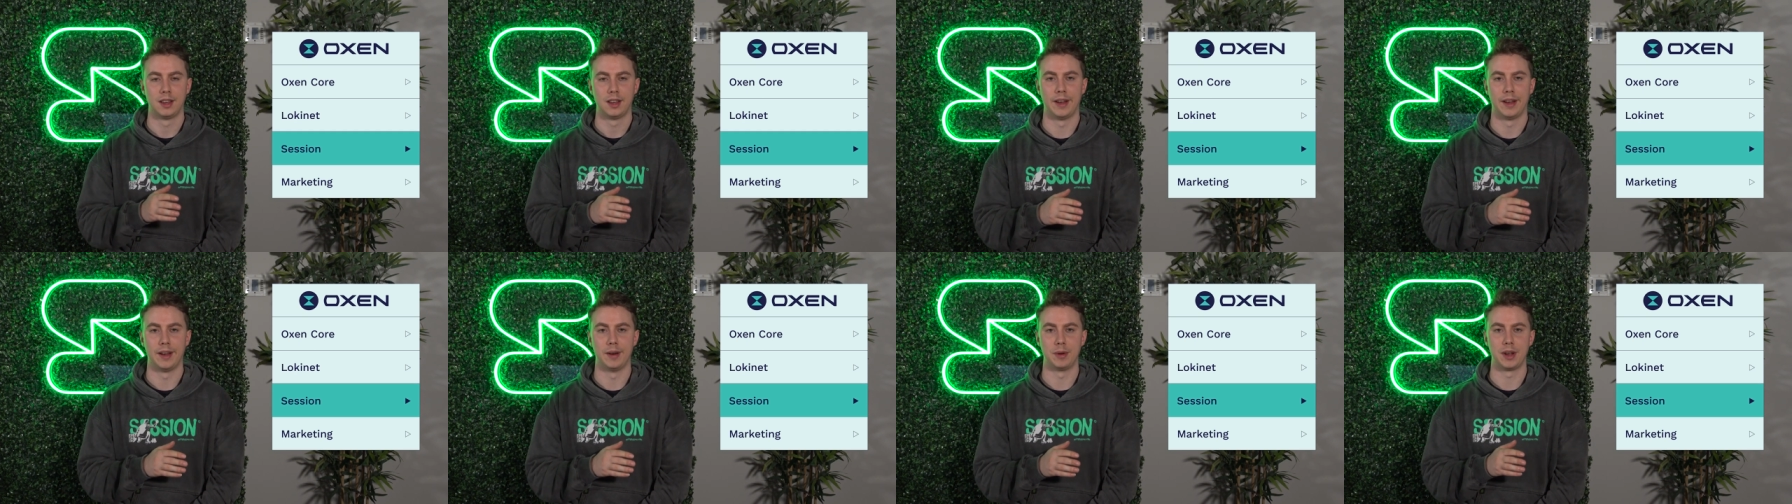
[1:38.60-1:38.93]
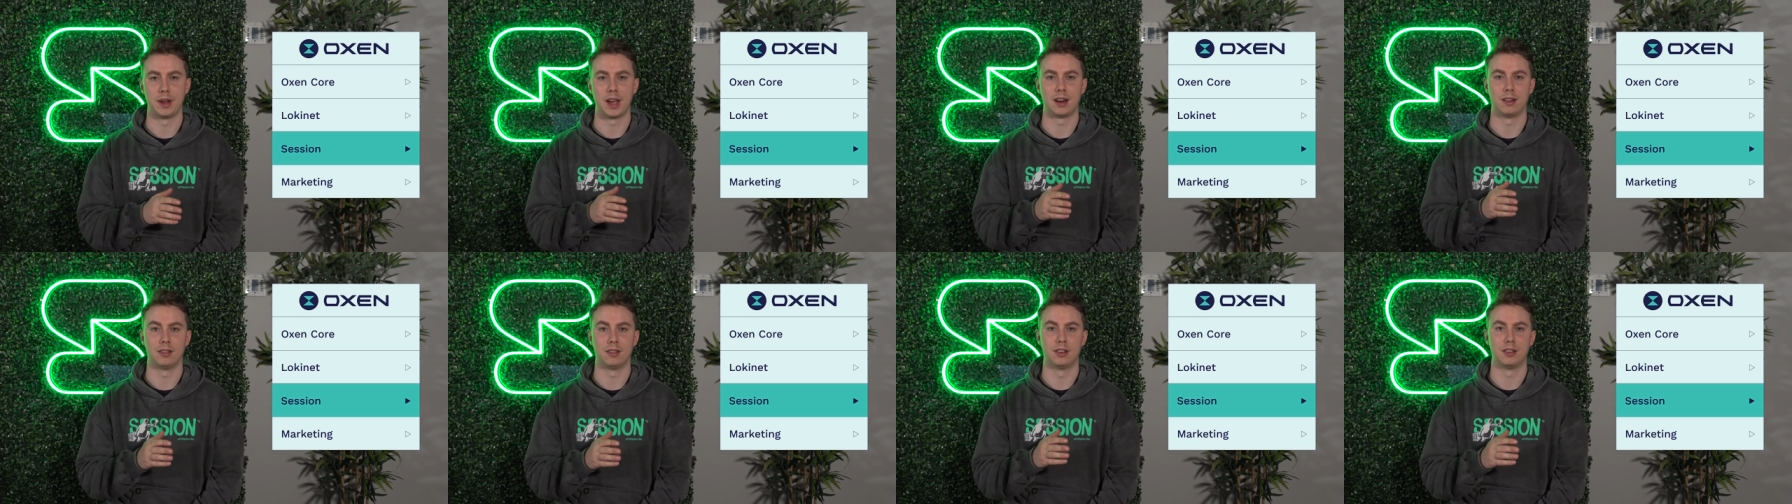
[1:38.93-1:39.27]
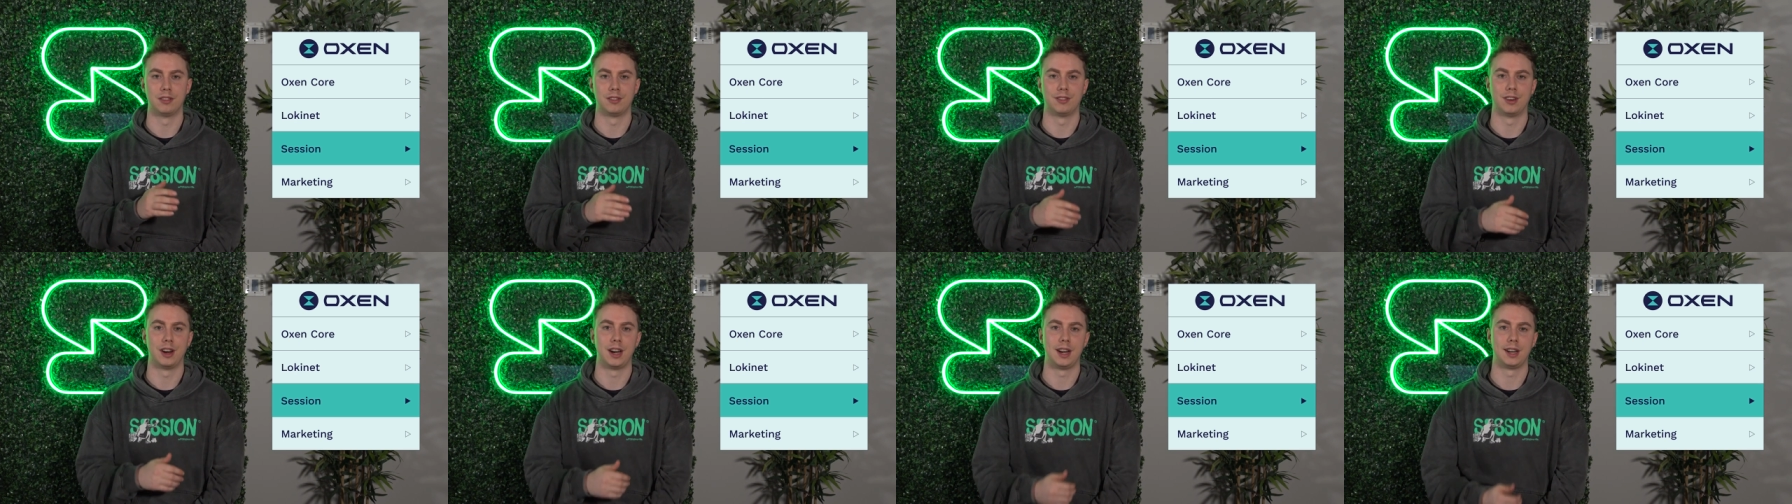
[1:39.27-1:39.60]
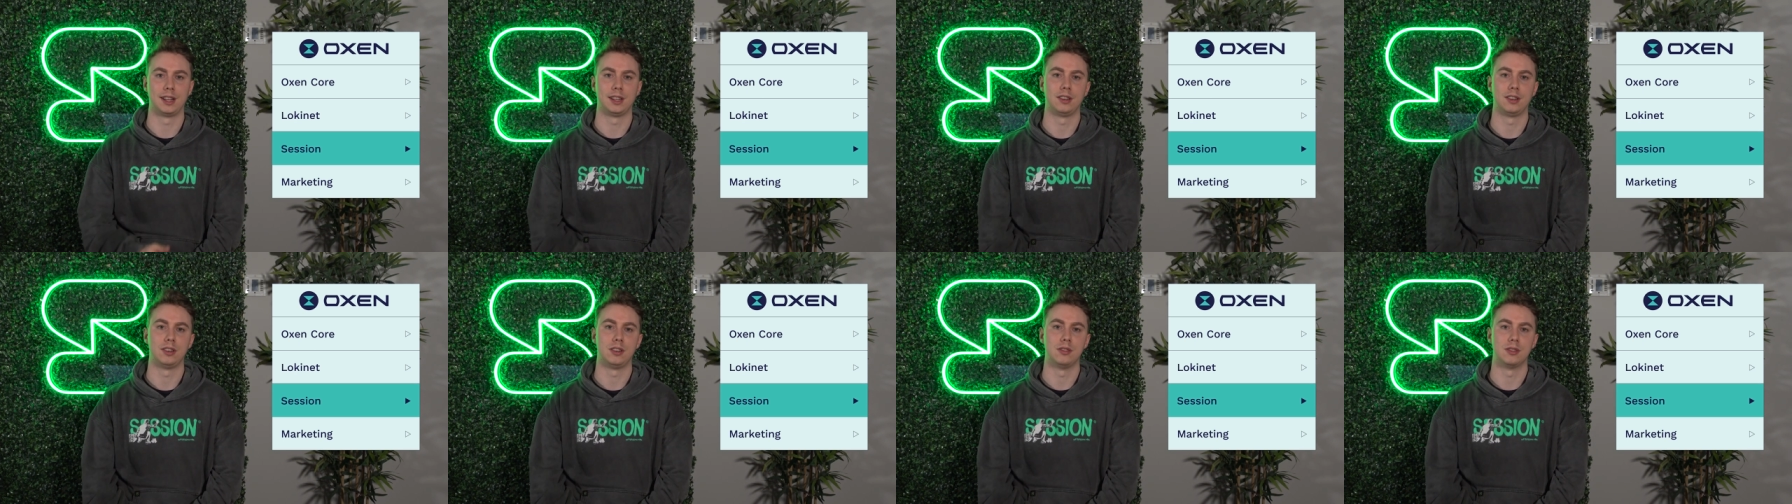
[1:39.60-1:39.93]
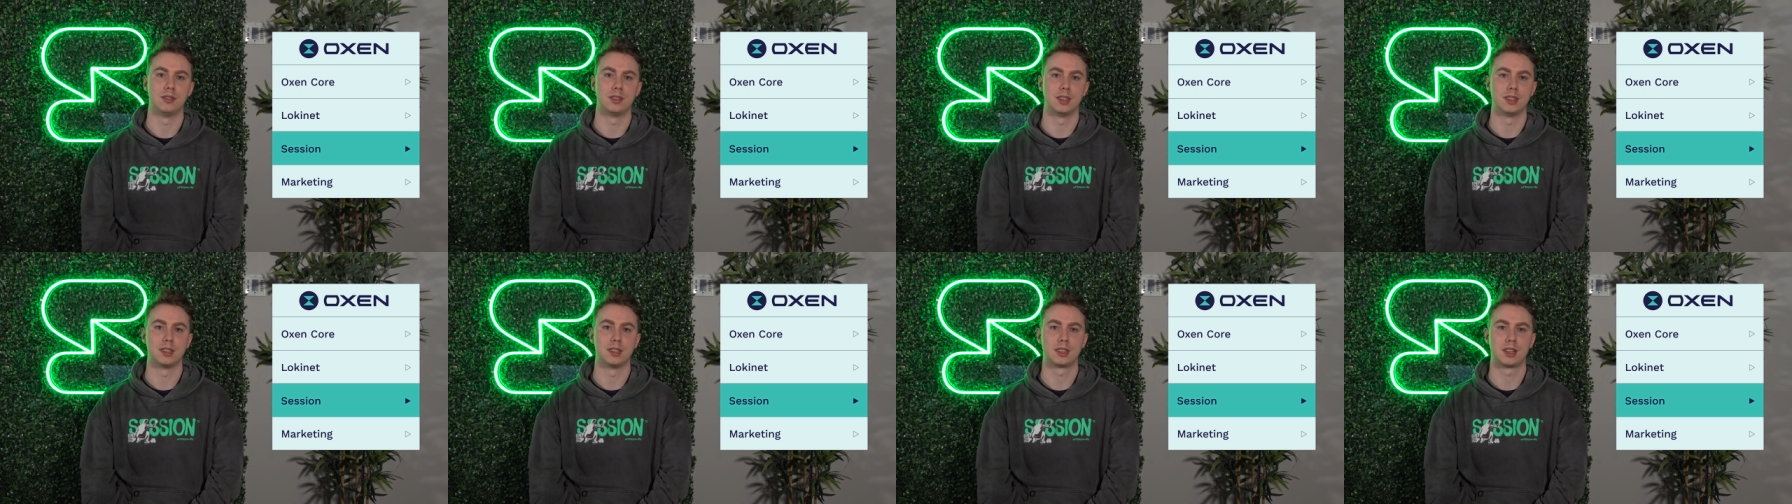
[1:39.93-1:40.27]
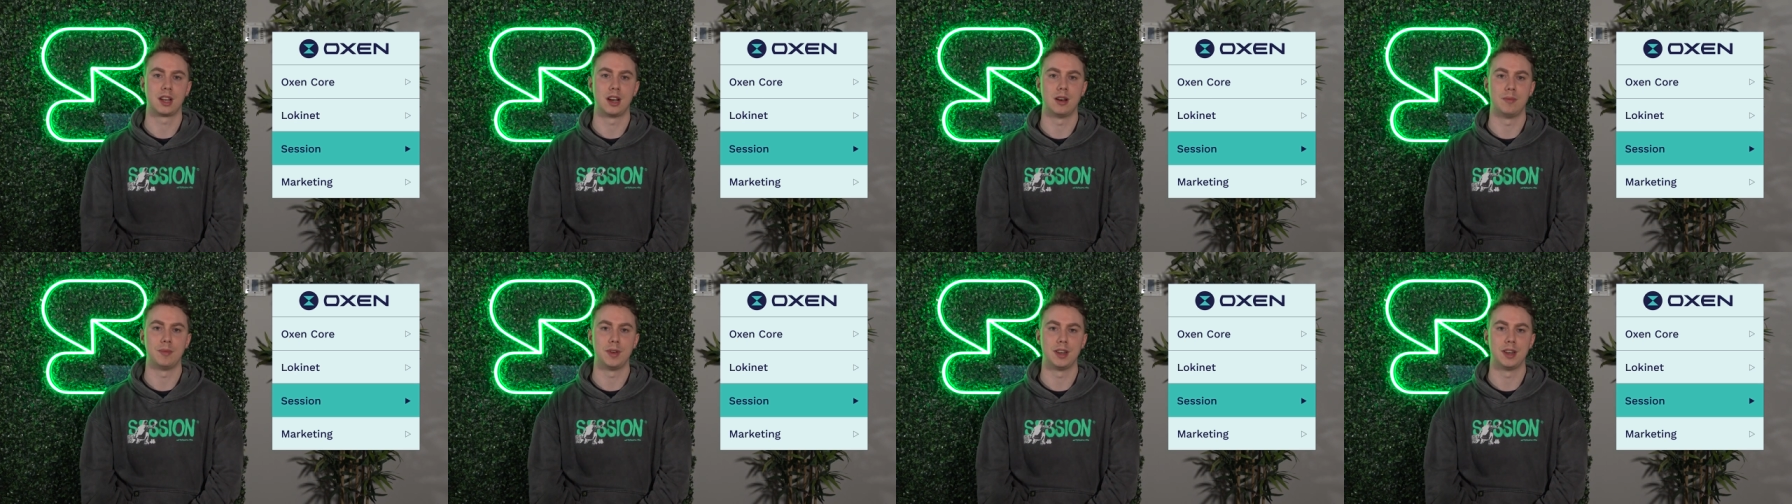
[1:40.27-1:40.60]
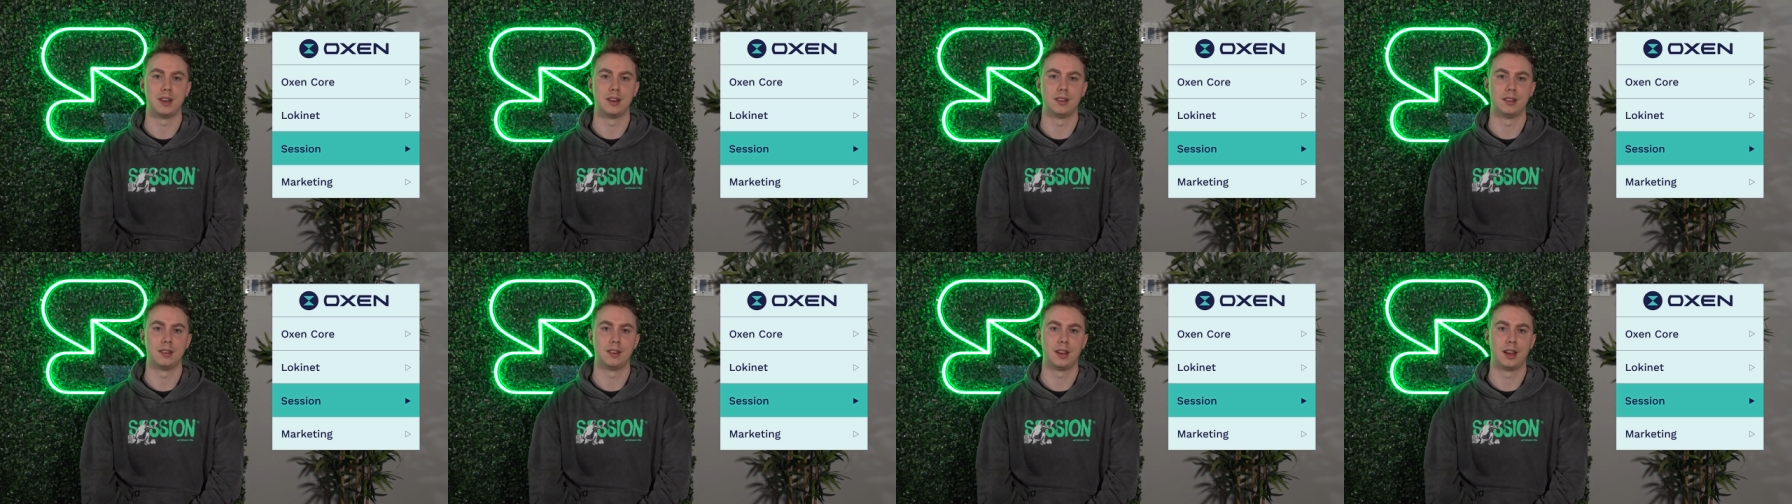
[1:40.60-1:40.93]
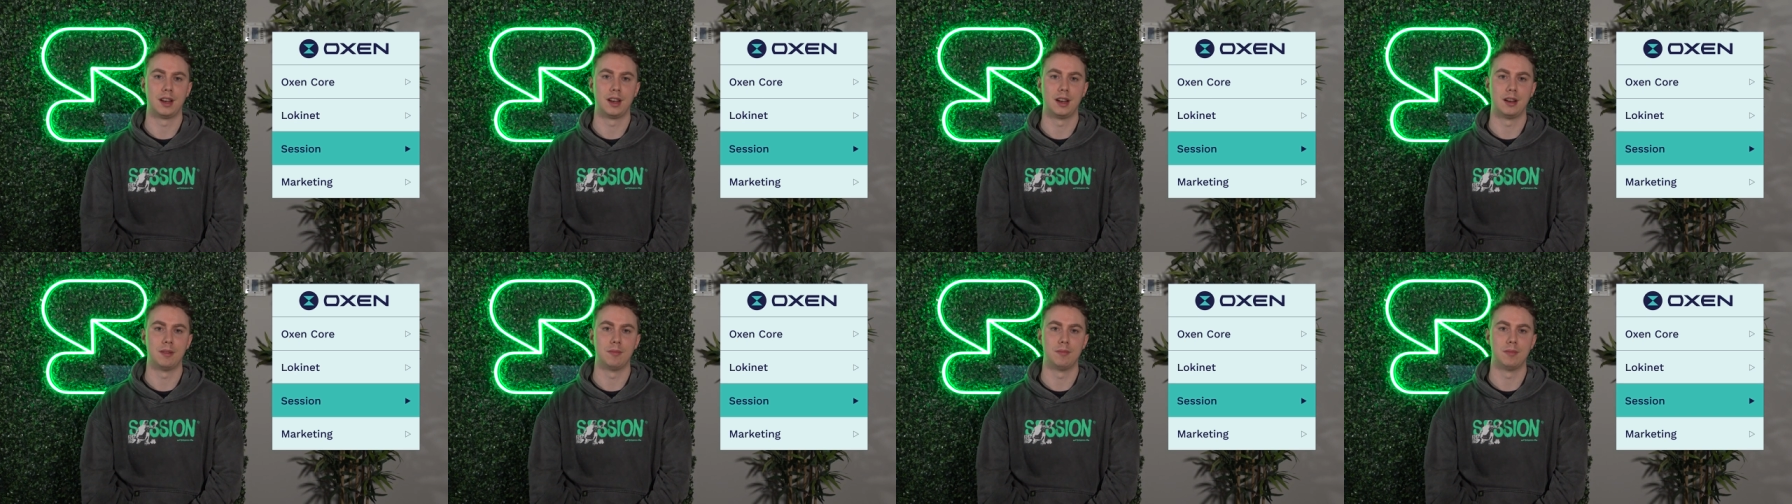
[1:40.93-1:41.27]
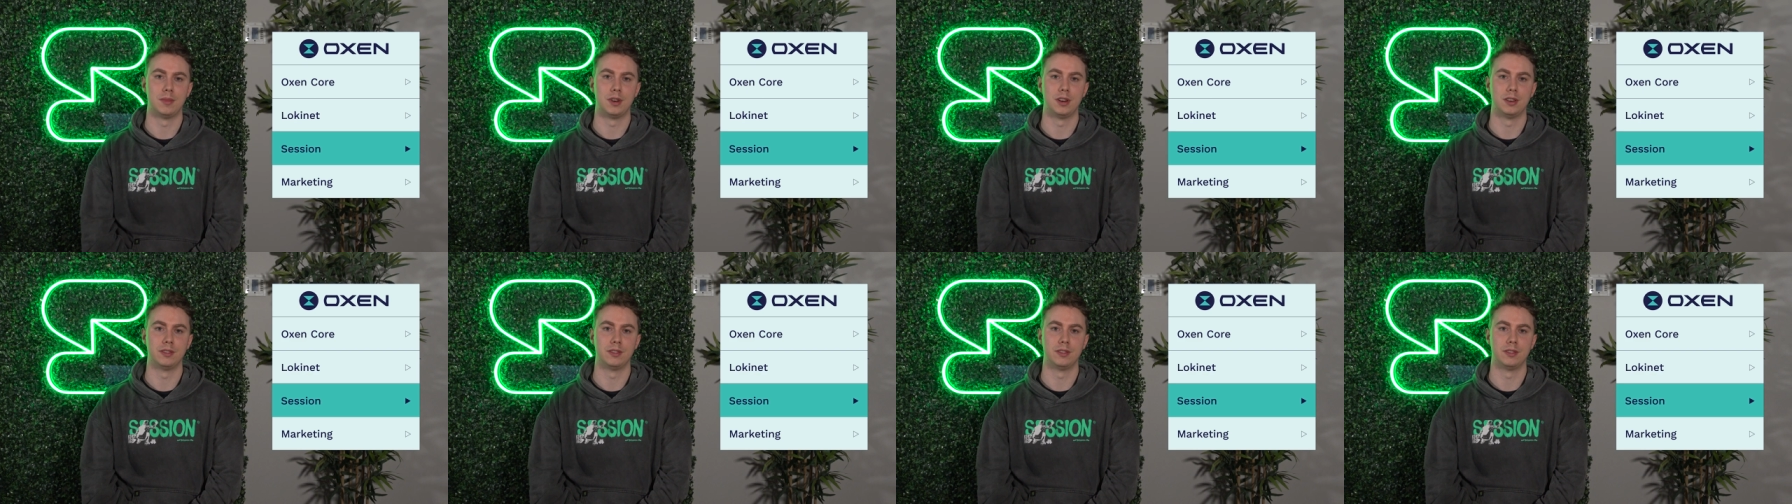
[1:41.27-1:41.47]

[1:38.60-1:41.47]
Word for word: Uh, we had a lot of Iranian users come in um,